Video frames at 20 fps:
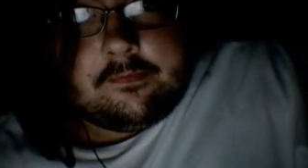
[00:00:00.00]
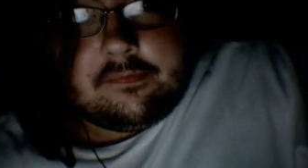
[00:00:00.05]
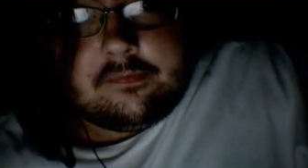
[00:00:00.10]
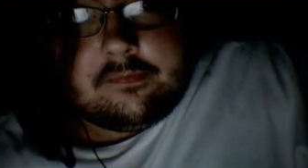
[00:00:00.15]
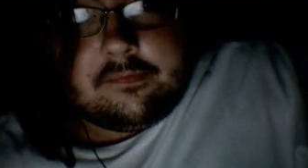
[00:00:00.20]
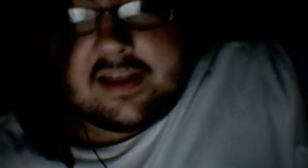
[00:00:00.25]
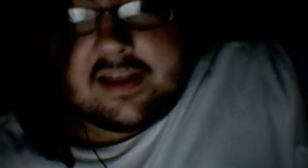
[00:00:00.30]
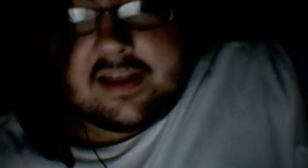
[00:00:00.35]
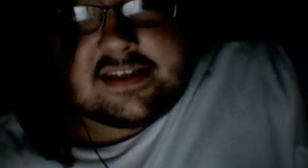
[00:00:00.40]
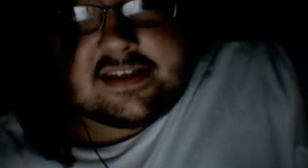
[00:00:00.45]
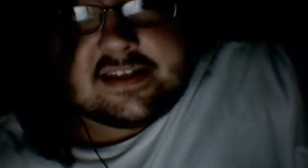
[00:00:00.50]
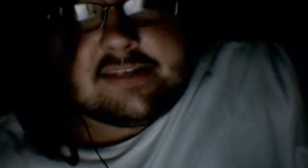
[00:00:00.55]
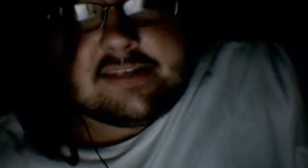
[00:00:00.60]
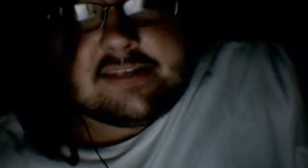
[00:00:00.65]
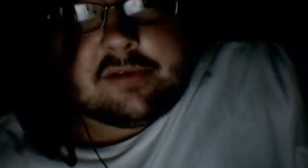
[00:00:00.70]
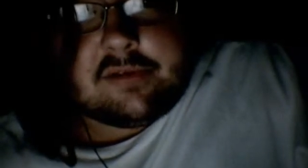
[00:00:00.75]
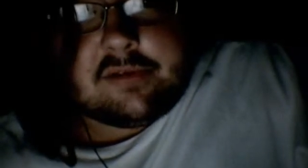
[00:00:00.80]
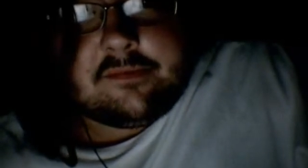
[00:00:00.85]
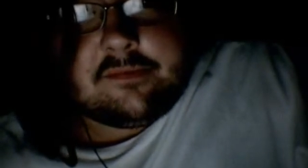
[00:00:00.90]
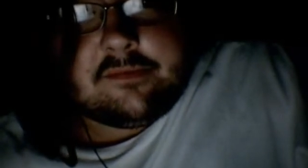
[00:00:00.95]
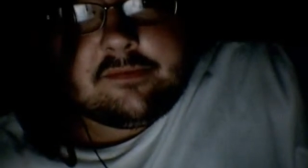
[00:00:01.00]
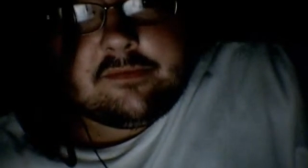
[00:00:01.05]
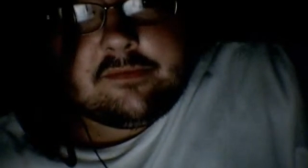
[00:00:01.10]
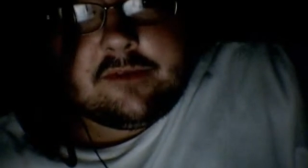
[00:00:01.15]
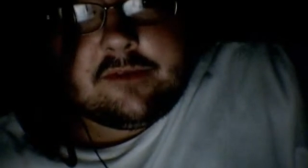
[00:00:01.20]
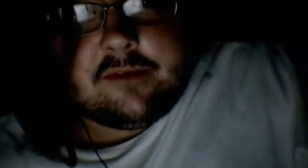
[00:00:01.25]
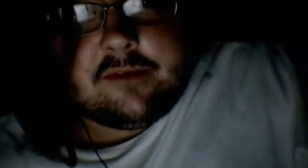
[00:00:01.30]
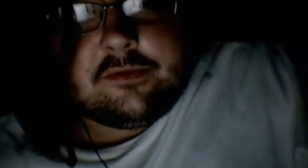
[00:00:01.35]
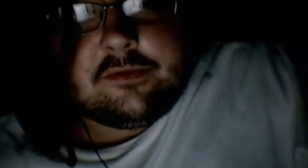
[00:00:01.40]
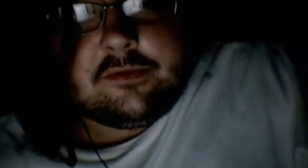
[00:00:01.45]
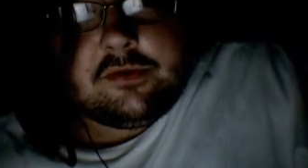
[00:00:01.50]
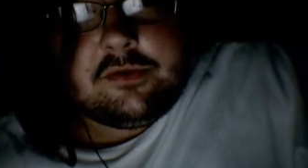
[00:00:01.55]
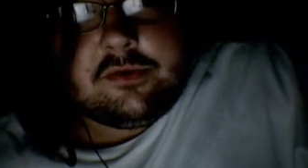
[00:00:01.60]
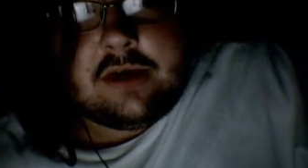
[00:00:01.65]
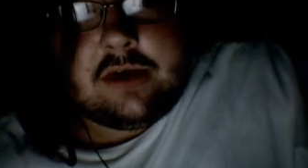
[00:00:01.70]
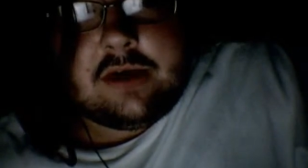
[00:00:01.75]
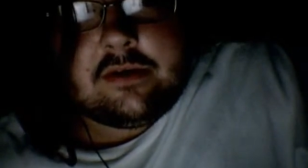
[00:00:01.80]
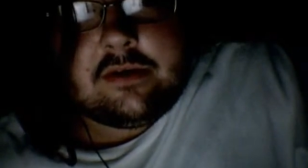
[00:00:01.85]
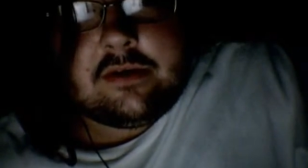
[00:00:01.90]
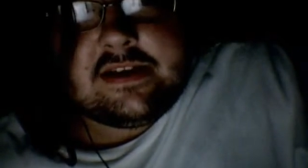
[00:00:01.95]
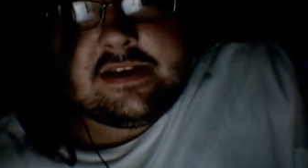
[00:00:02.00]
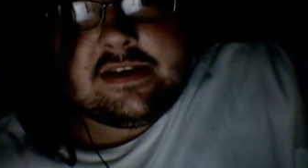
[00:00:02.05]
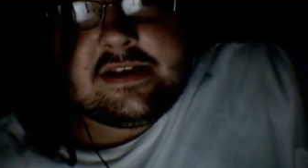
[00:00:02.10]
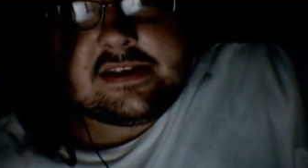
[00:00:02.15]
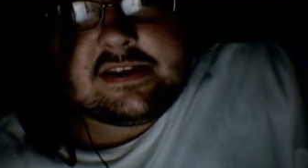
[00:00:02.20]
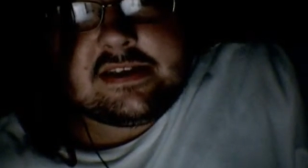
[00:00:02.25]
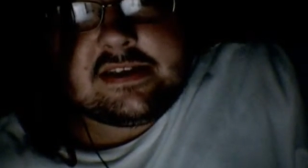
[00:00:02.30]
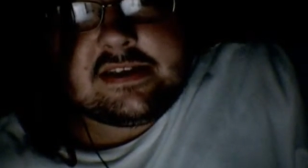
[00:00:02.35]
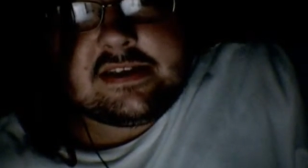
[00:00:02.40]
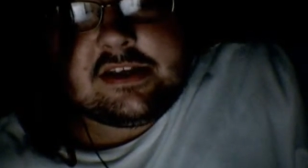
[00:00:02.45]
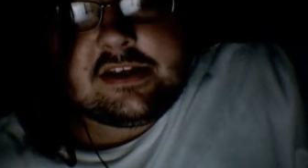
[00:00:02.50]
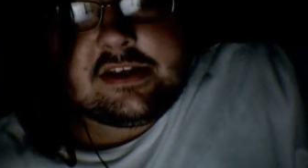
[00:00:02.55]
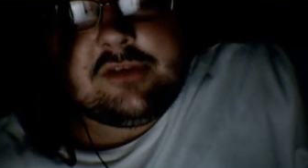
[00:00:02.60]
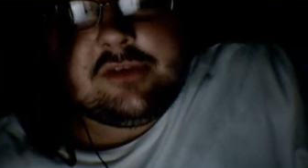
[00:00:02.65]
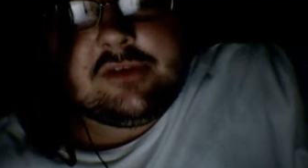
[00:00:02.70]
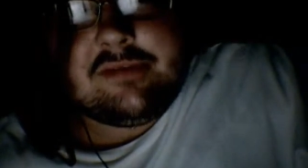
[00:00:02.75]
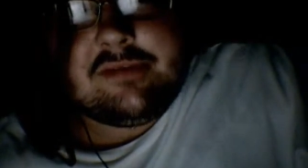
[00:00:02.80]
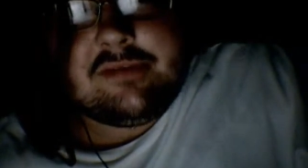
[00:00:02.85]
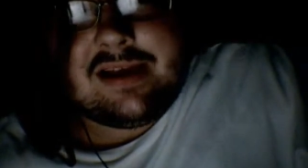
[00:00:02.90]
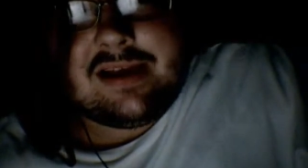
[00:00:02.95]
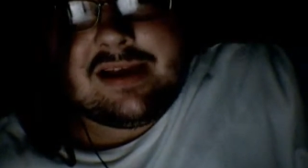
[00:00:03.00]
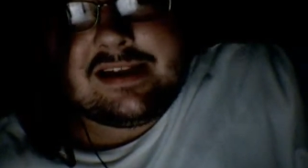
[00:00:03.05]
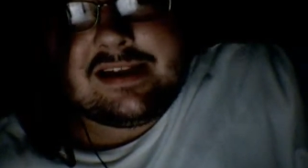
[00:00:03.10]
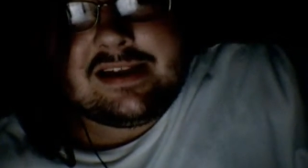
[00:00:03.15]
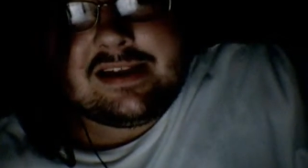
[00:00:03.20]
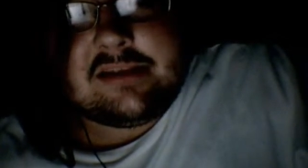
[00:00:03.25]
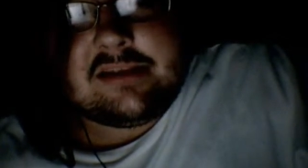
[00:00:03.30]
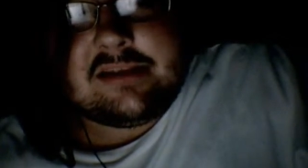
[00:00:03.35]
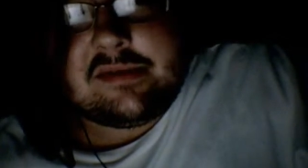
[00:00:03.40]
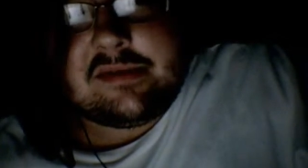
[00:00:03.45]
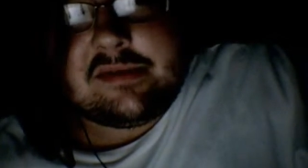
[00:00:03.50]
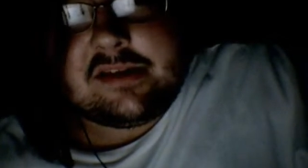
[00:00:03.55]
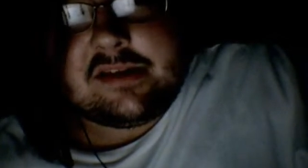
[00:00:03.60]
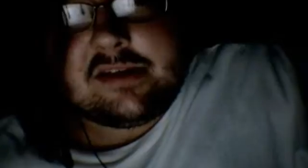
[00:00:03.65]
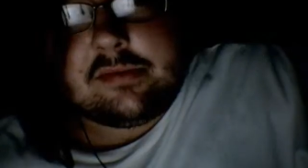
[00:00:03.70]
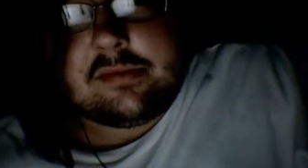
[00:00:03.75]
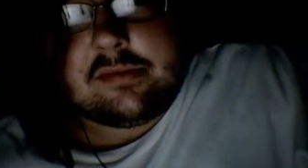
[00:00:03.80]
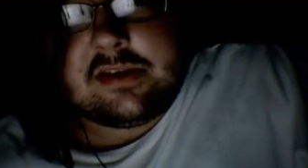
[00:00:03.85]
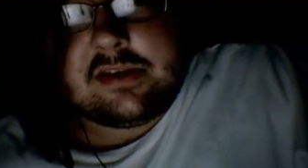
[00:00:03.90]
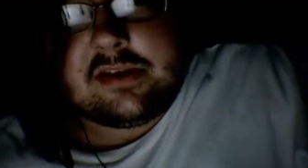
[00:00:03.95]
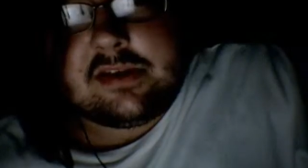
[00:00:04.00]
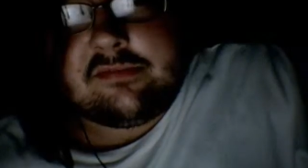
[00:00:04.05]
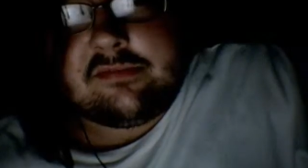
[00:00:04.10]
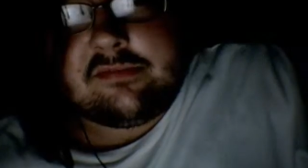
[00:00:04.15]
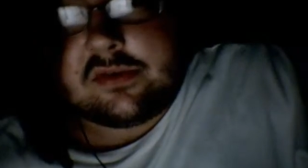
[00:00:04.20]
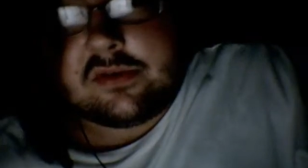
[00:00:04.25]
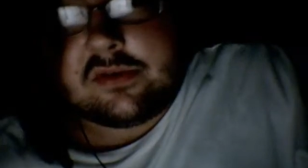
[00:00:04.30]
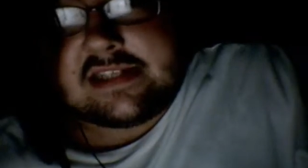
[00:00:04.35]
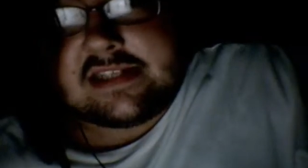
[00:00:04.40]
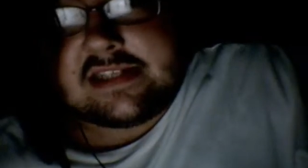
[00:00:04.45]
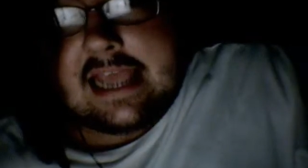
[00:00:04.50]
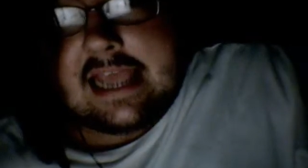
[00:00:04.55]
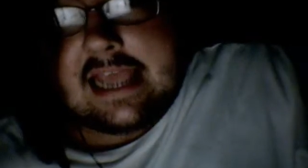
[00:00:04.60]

Plain and simple. If you knew how easily the human mind can be made to believe most